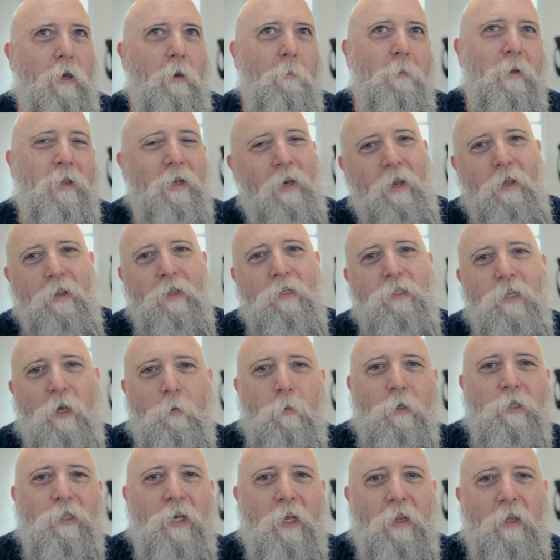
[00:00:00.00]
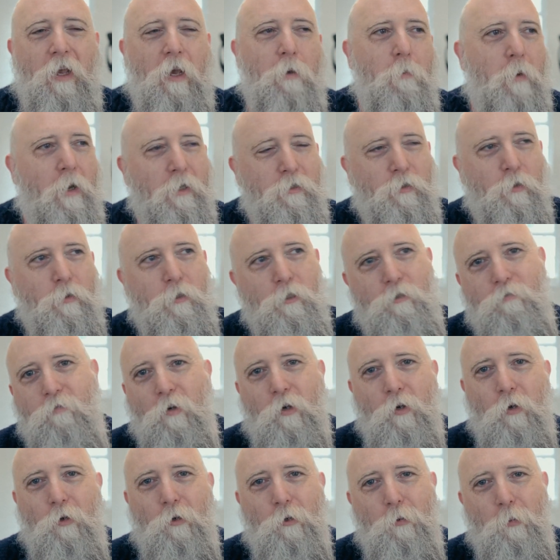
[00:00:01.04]
but the length of time it'll take that, I might as well just
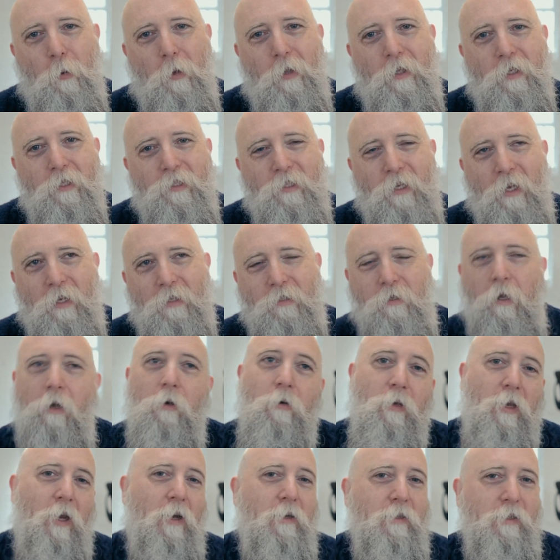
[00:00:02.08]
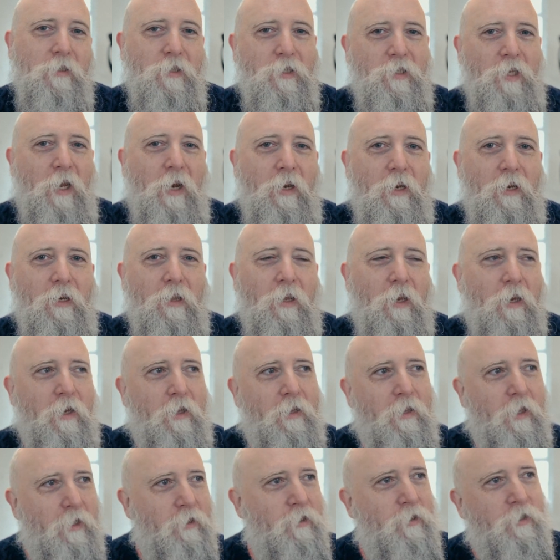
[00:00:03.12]
record one that says, oh yeah, I didn't sell anything,
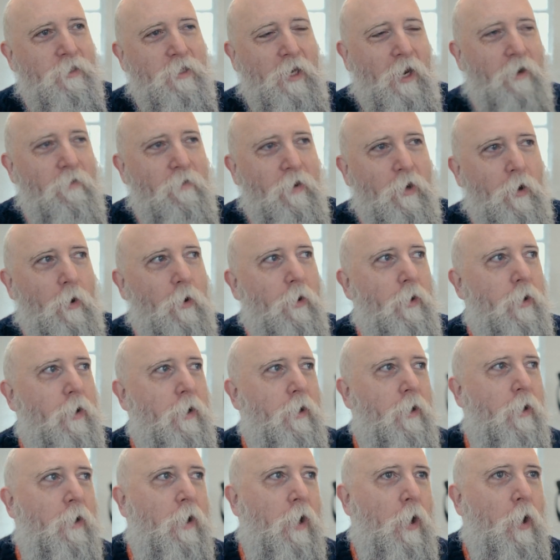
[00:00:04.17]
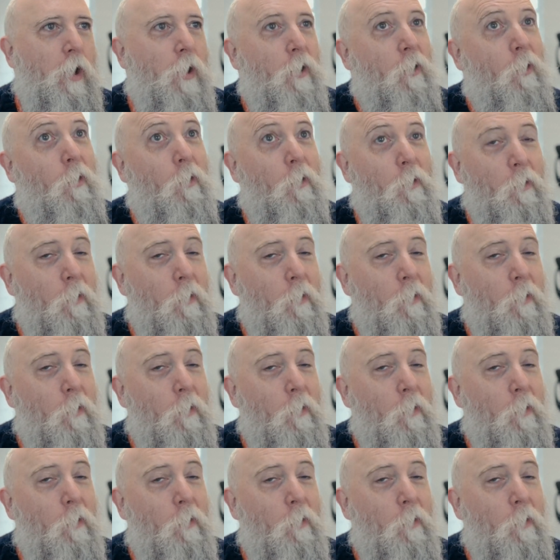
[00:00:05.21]
and then just carry on.